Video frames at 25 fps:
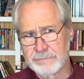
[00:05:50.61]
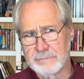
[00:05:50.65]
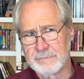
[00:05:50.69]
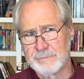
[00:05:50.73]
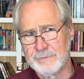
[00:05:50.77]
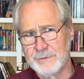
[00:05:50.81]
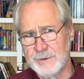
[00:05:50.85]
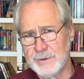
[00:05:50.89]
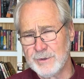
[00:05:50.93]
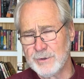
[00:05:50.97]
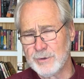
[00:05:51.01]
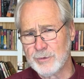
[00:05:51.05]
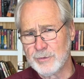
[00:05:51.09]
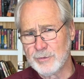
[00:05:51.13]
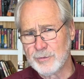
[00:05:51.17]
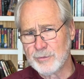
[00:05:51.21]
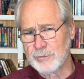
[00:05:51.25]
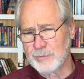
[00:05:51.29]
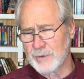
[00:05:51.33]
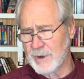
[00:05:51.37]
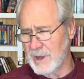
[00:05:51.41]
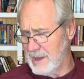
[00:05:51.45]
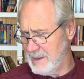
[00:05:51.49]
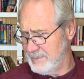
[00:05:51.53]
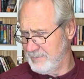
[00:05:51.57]
you
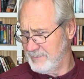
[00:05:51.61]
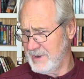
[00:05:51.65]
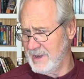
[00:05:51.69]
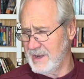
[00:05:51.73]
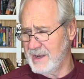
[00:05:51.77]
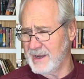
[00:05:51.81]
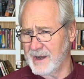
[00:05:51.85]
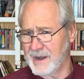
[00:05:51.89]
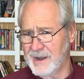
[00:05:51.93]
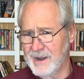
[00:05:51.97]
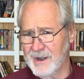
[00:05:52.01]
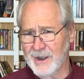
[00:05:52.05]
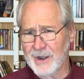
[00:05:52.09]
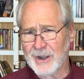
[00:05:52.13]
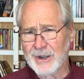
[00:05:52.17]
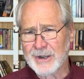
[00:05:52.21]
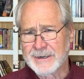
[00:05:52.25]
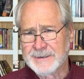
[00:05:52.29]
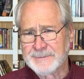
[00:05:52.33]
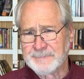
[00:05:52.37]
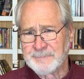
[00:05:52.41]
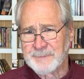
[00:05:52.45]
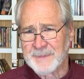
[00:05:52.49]
not being here,